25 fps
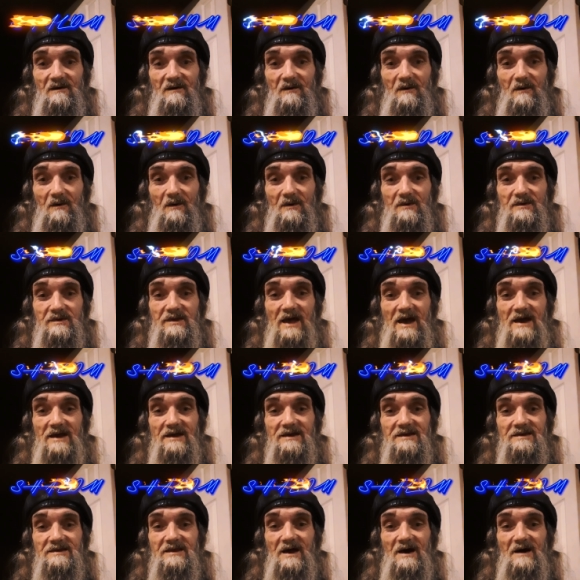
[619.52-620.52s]

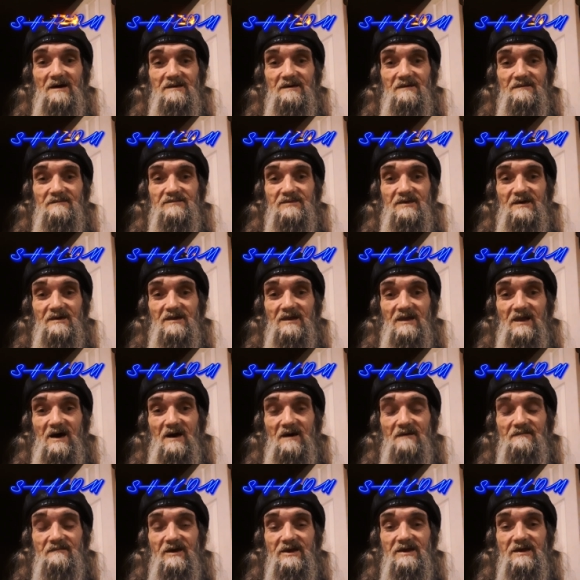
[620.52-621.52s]
ordained out of the
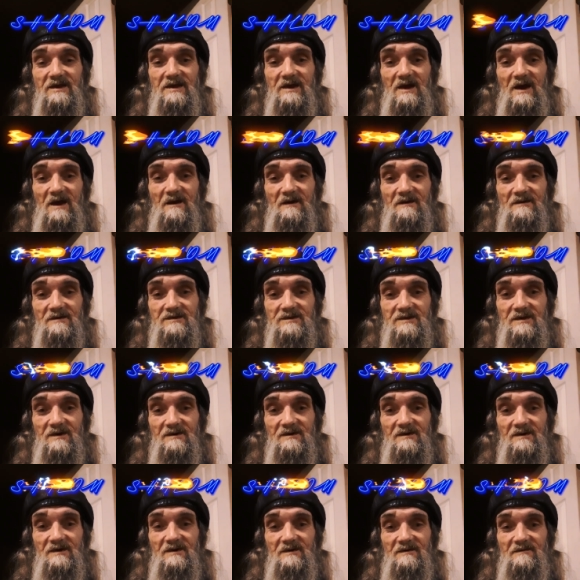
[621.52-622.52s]
loving
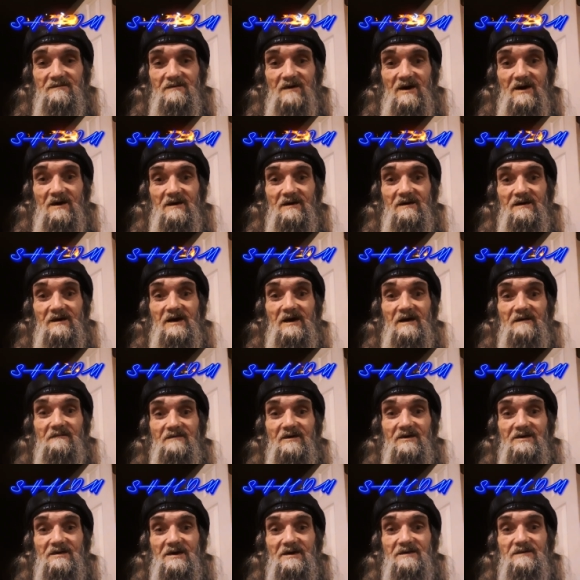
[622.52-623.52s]
character of our
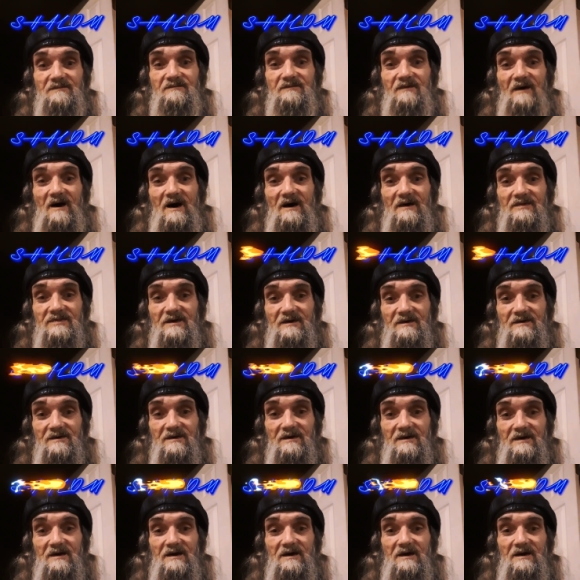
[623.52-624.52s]
Heavenly Father,
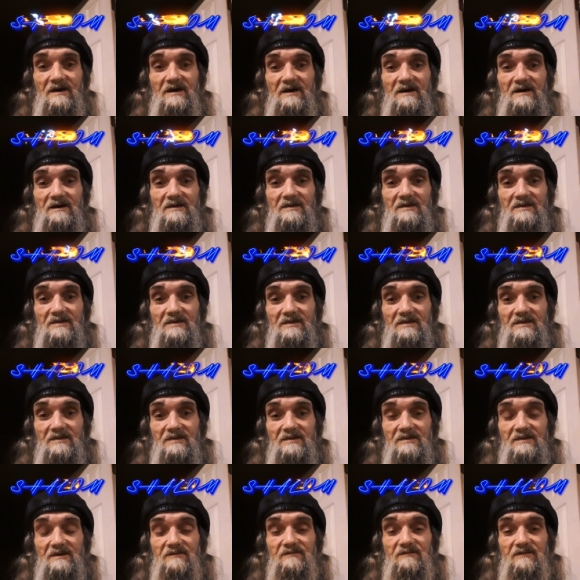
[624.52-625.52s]

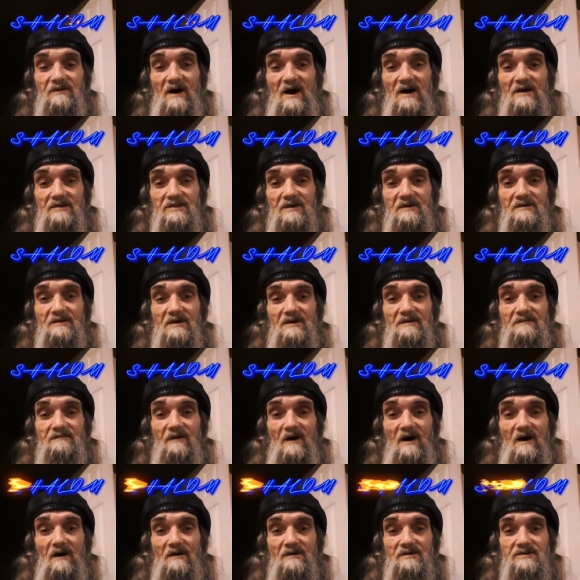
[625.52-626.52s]
the Father of
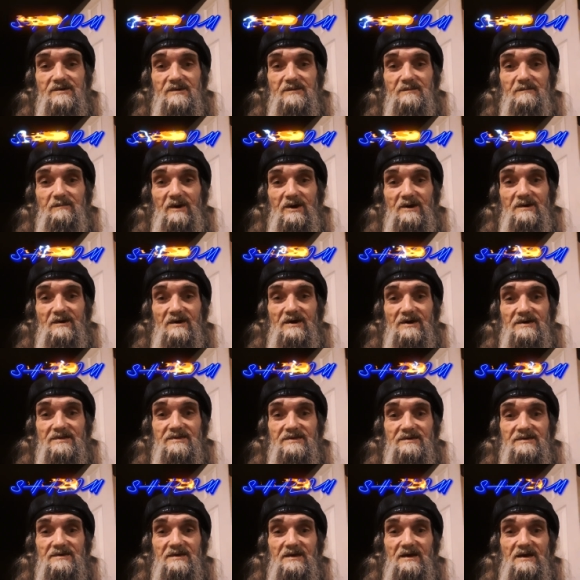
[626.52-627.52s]
all
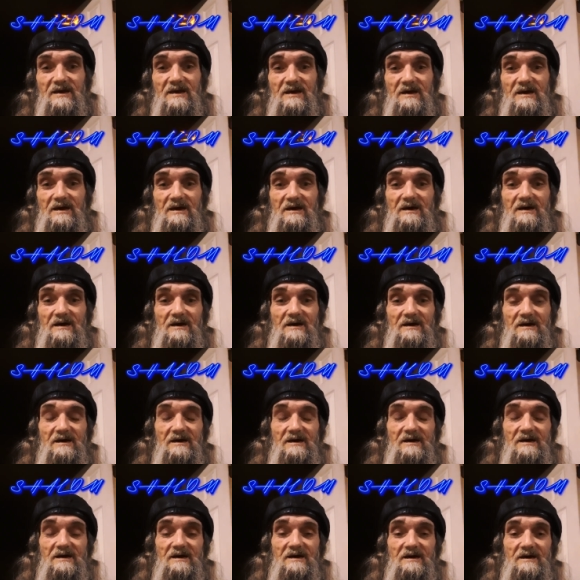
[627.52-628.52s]
spirits.
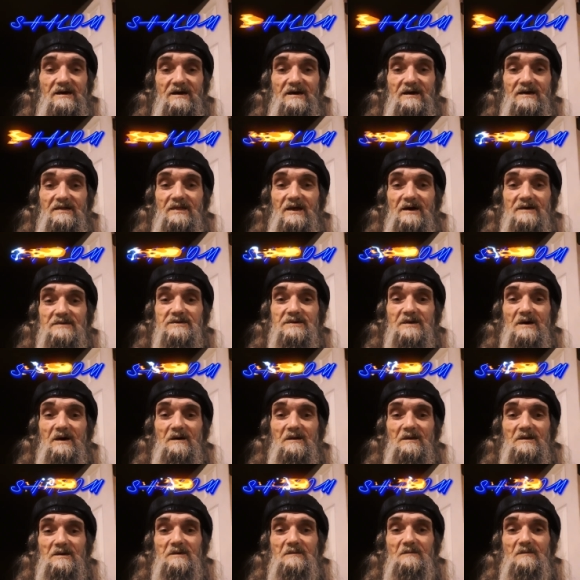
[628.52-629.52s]
And that's
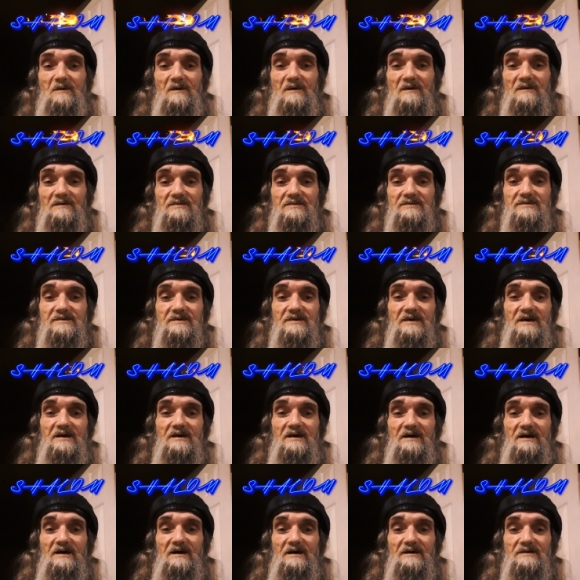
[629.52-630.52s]
all He wants,
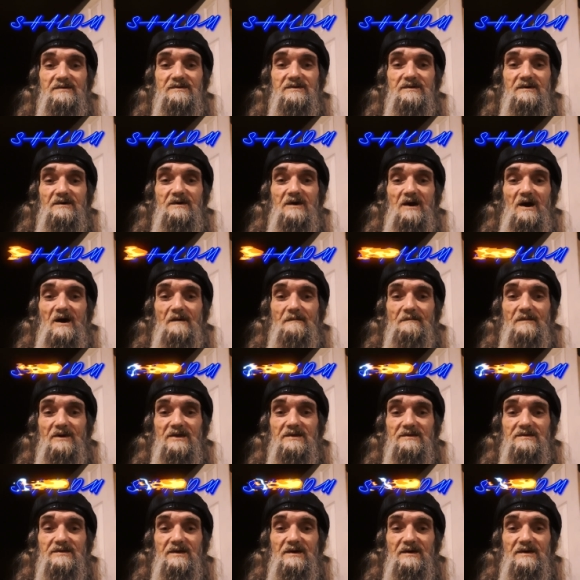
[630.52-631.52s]
us to come
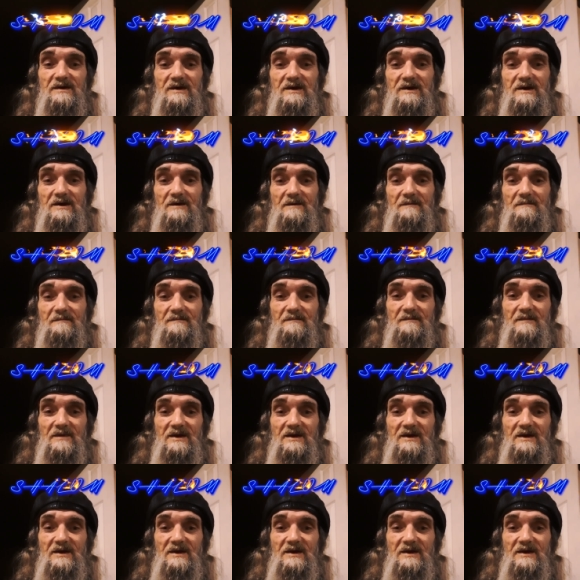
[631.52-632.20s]
unto Him.